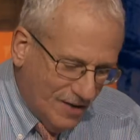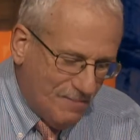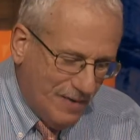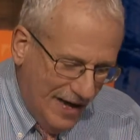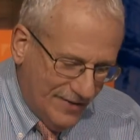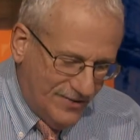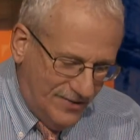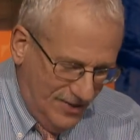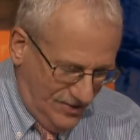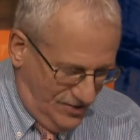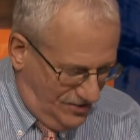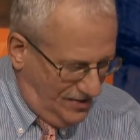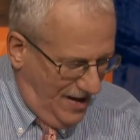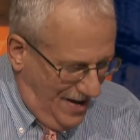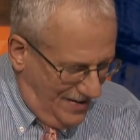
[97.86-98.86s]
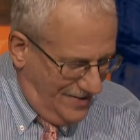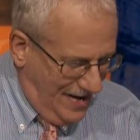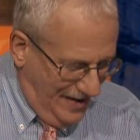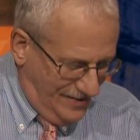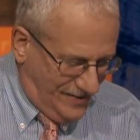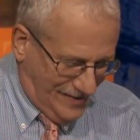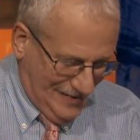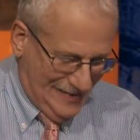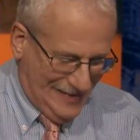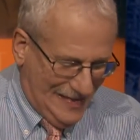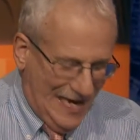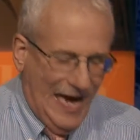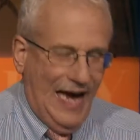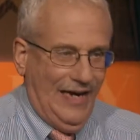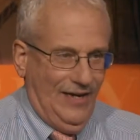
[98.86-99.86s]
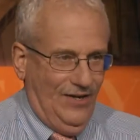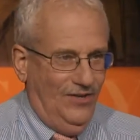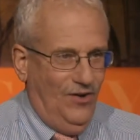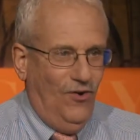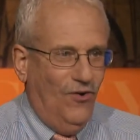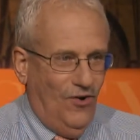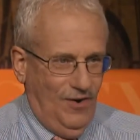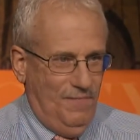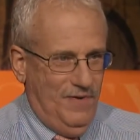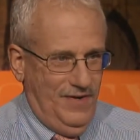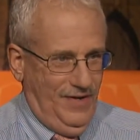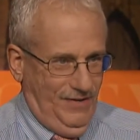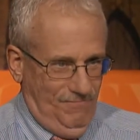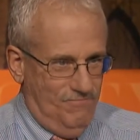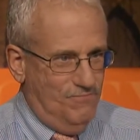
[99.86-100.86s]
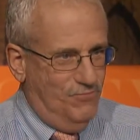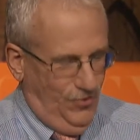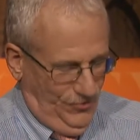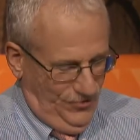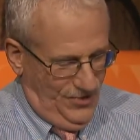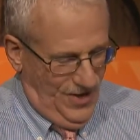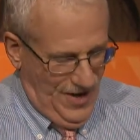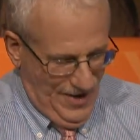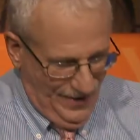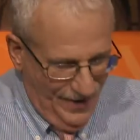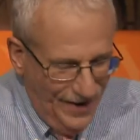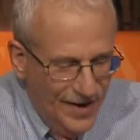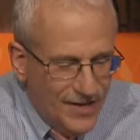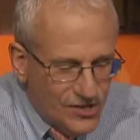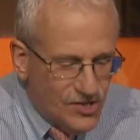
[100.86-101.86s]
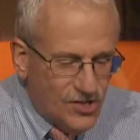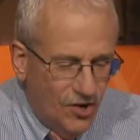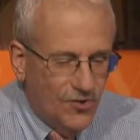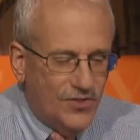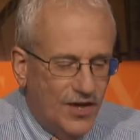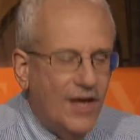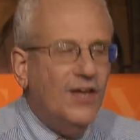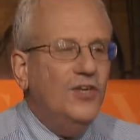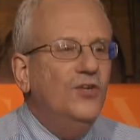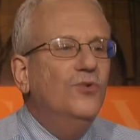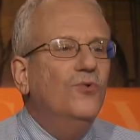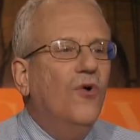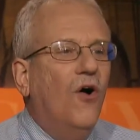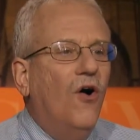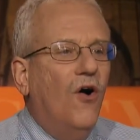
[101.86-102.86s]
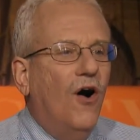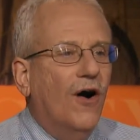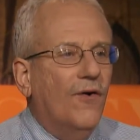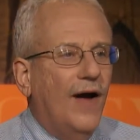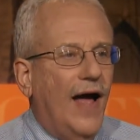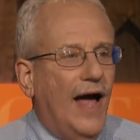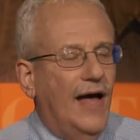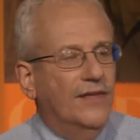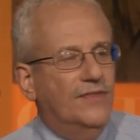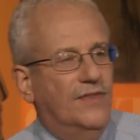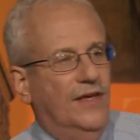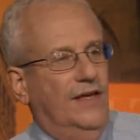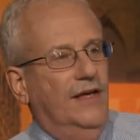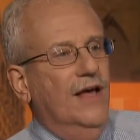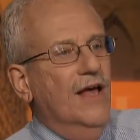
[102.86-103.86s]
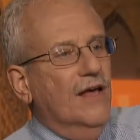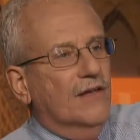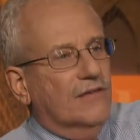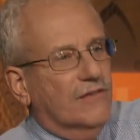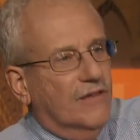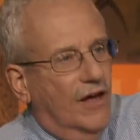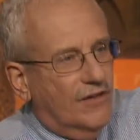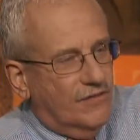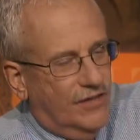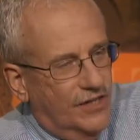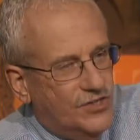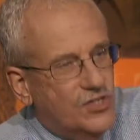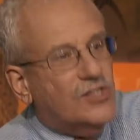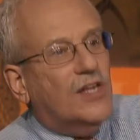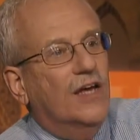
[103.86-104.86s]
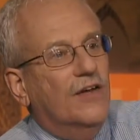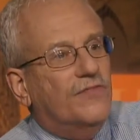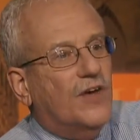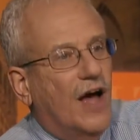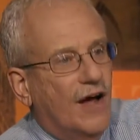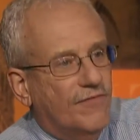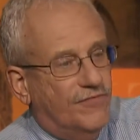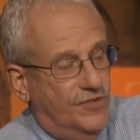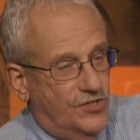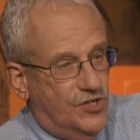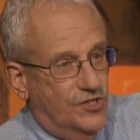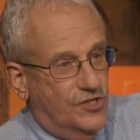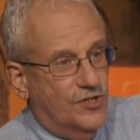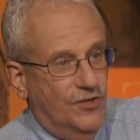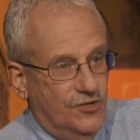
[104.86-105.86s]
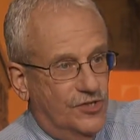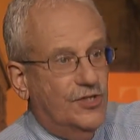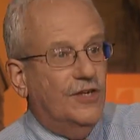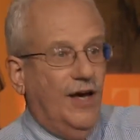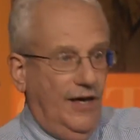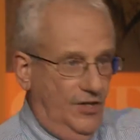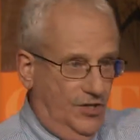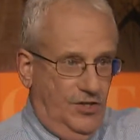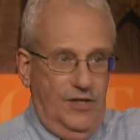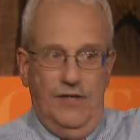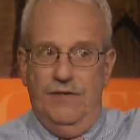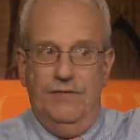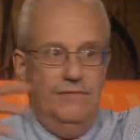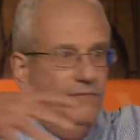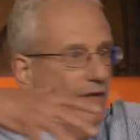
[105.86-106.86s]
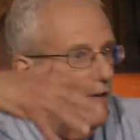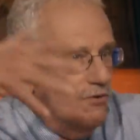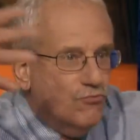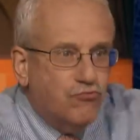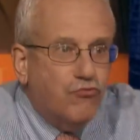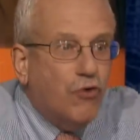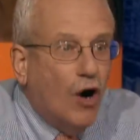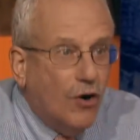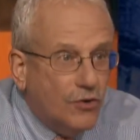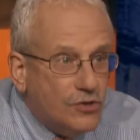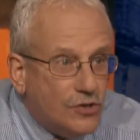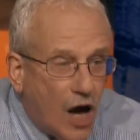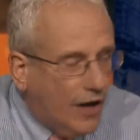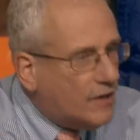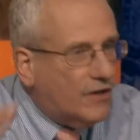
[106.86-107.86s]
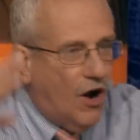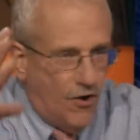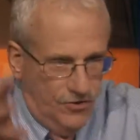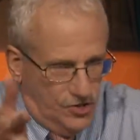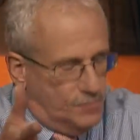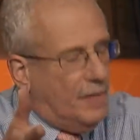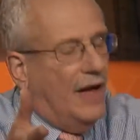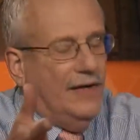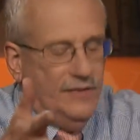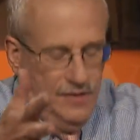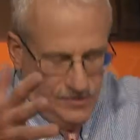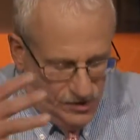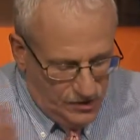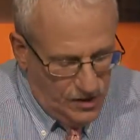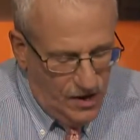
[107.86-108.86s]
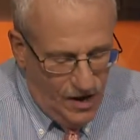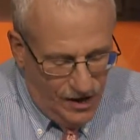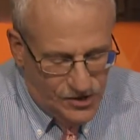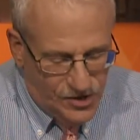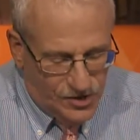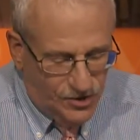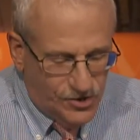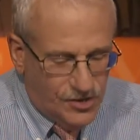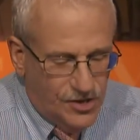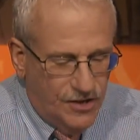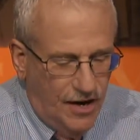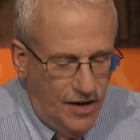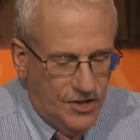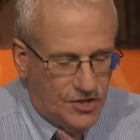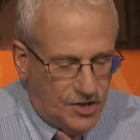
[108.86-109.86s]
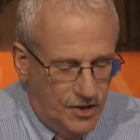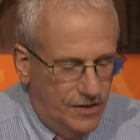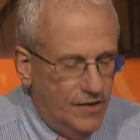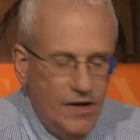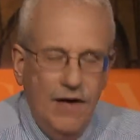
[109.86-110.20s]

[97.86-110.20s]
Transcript: about this nicest guy in Albany routine. So there you are at the Le Legislative Conference Association correspondence, roast, uh, correspondence. correspondence Association